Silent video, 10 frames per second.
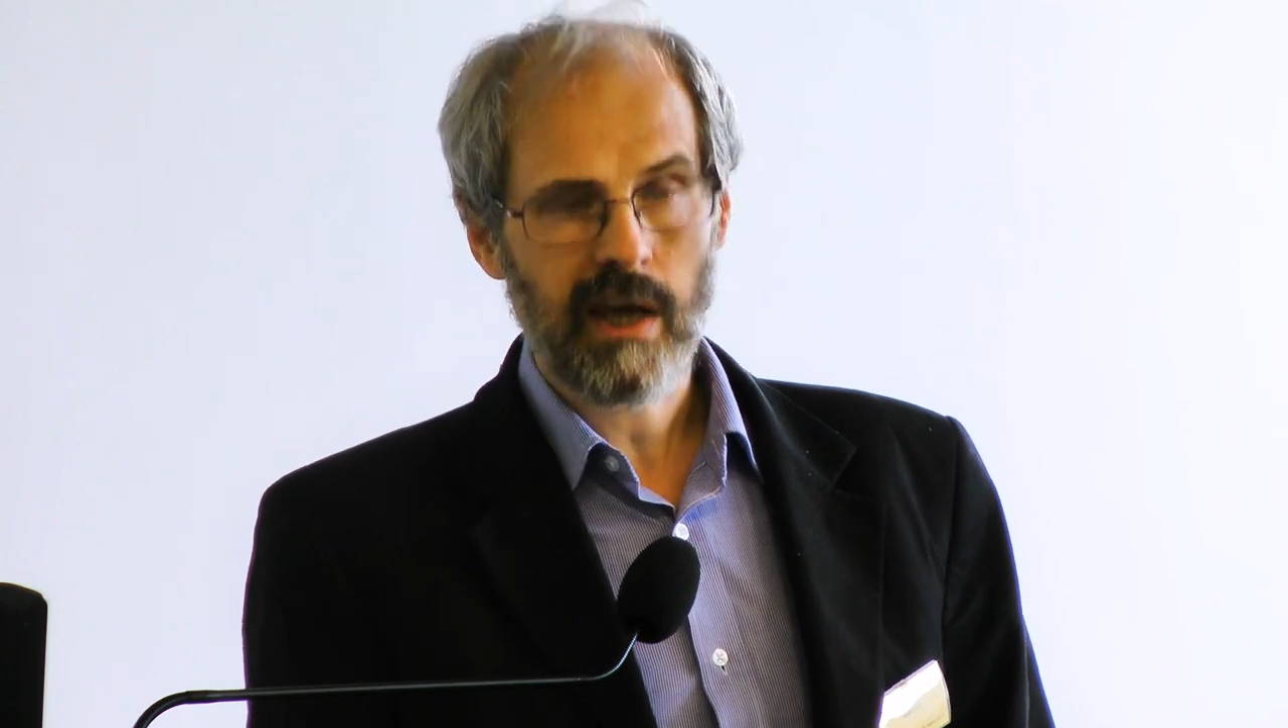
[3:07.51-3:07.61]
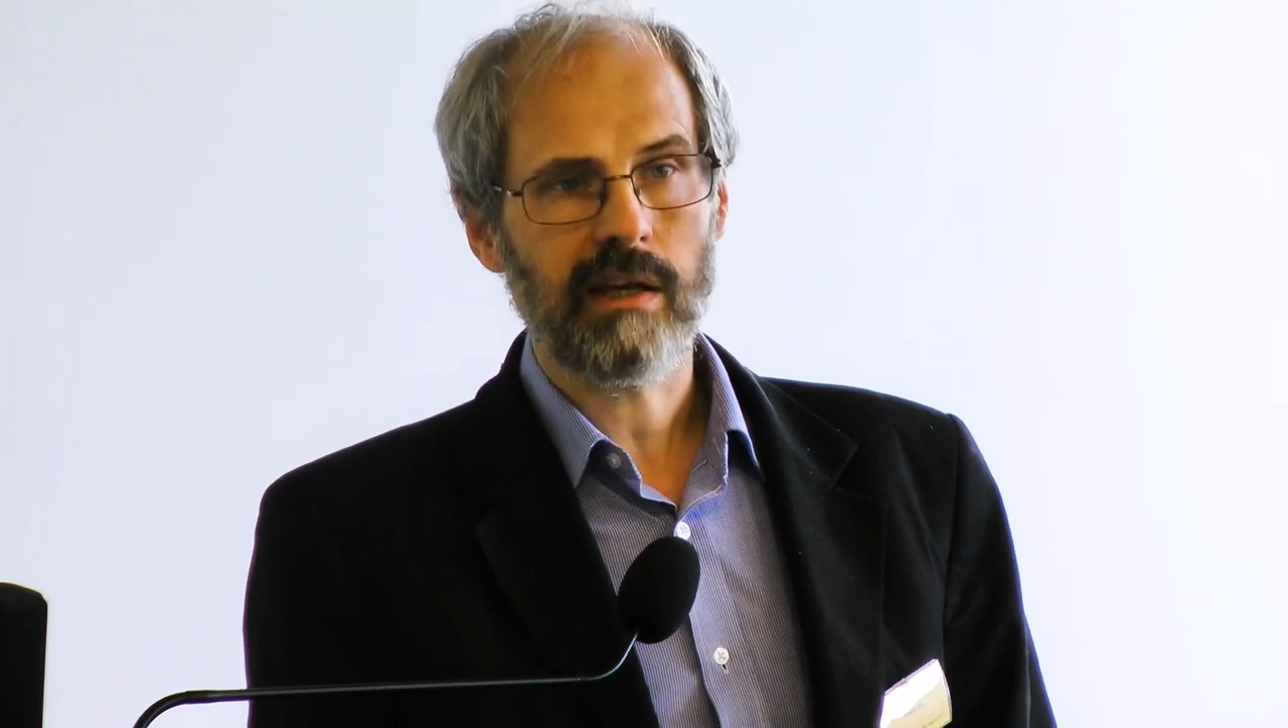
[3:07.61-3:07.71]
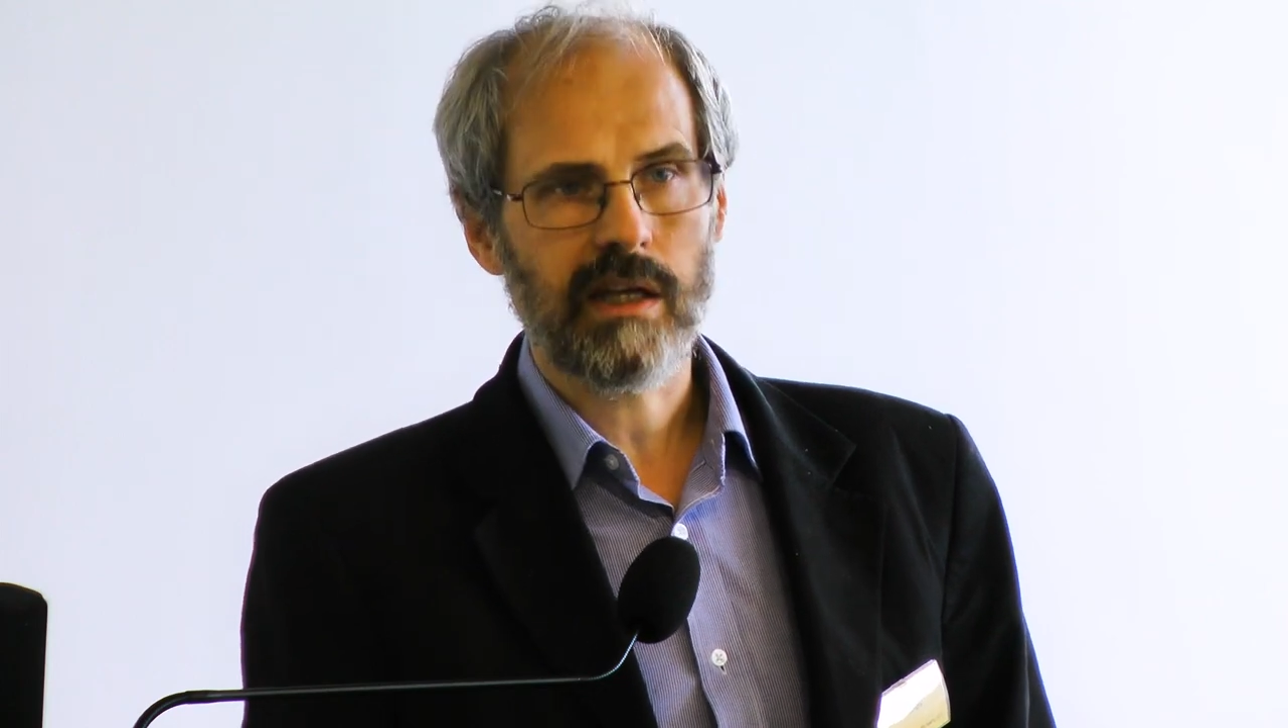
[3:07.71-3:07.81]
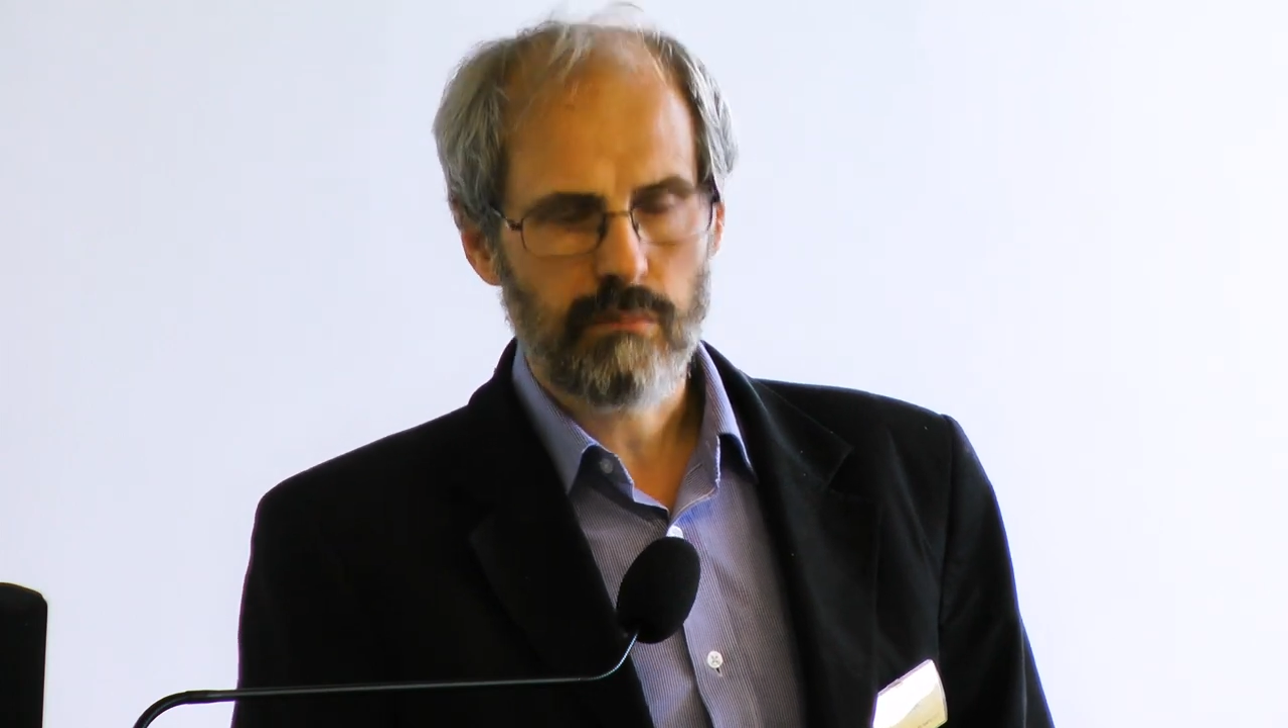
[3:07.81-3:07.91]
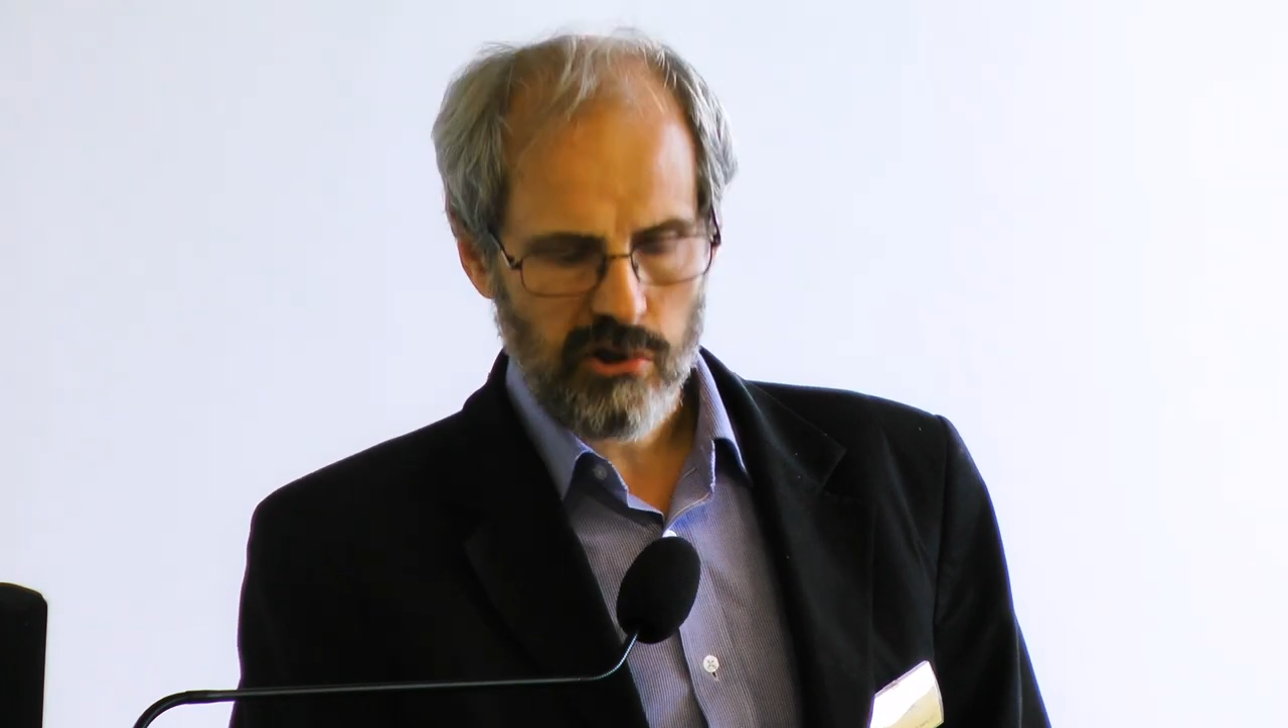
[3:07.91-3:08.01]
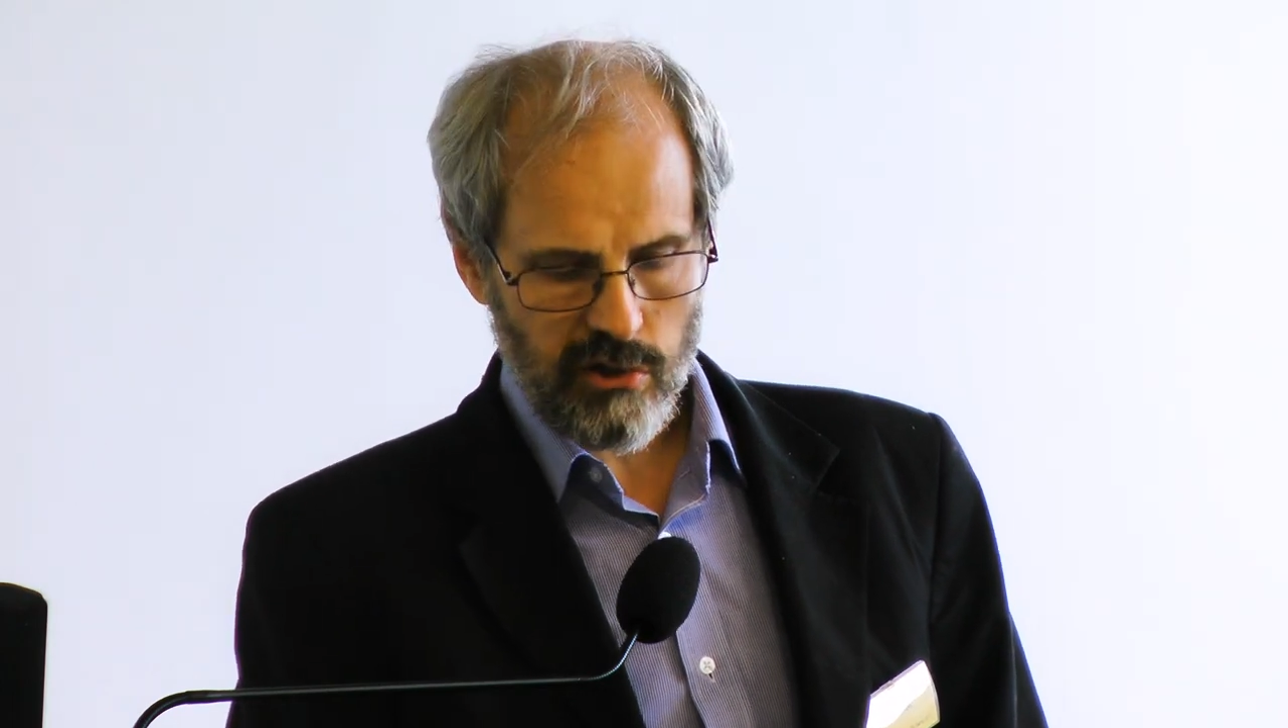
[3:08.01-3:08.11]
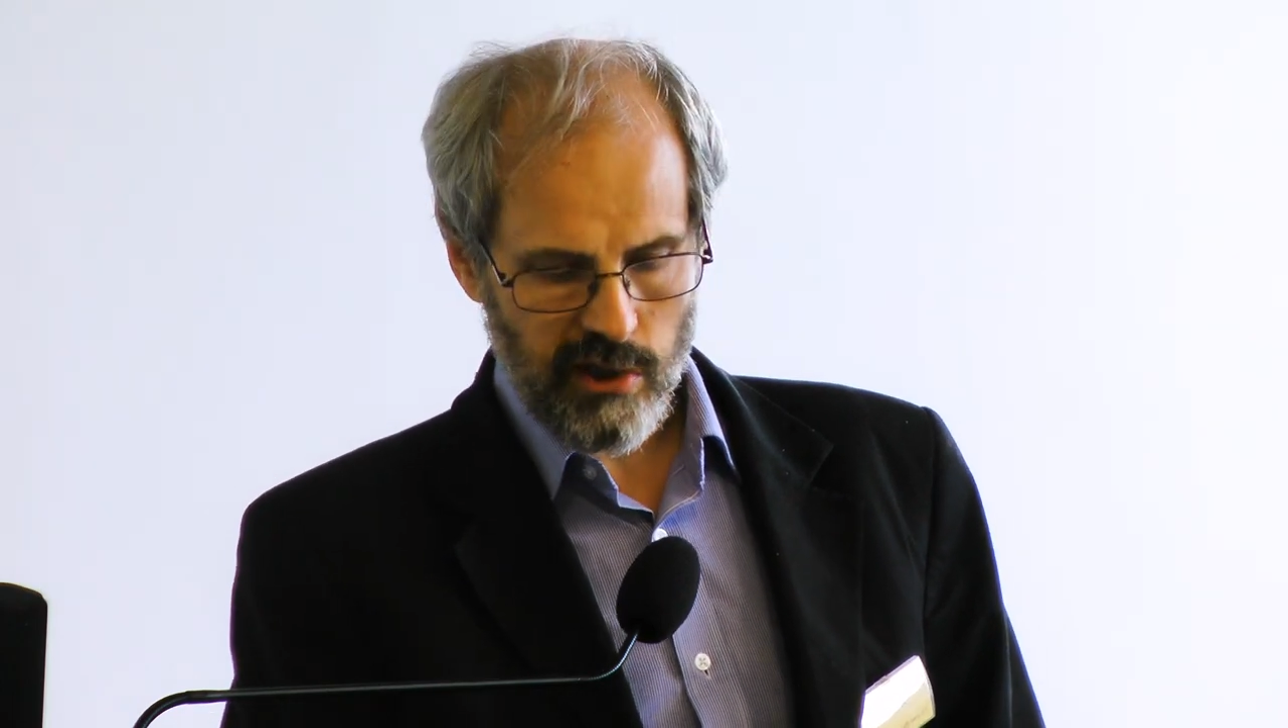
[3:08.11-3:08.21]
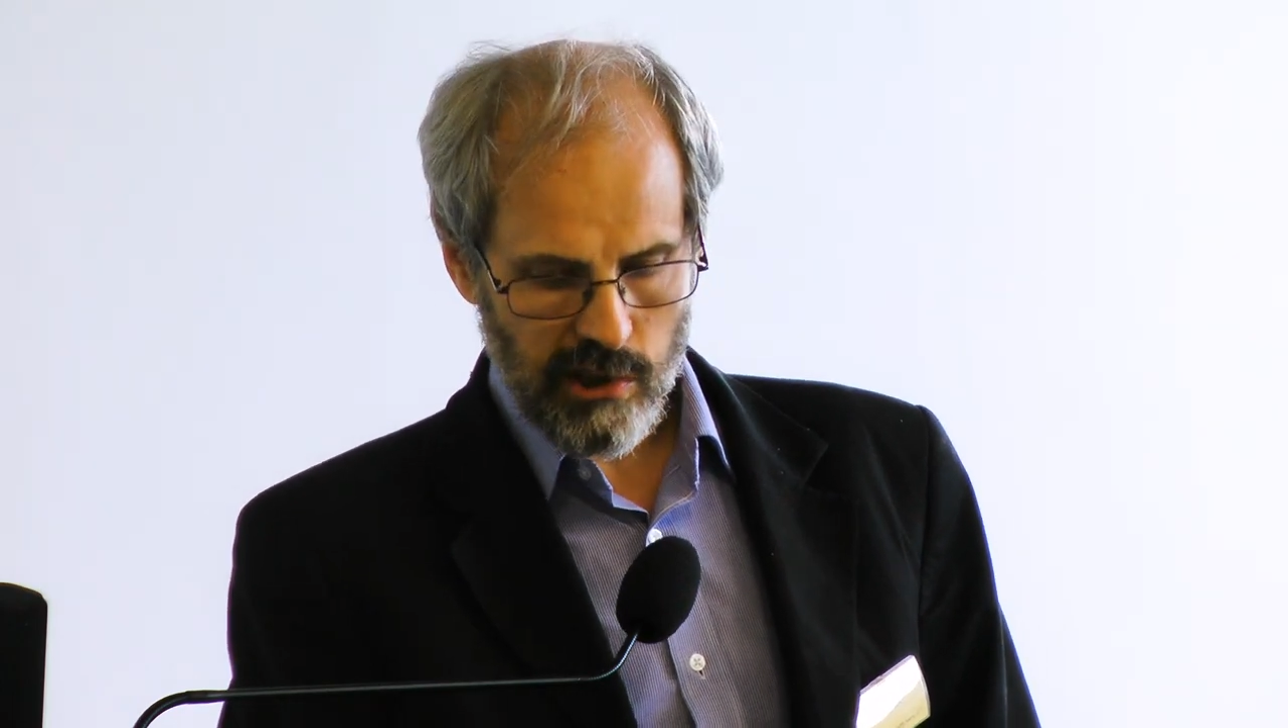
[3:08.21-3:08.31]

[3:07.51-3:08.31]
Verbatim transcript: my deepest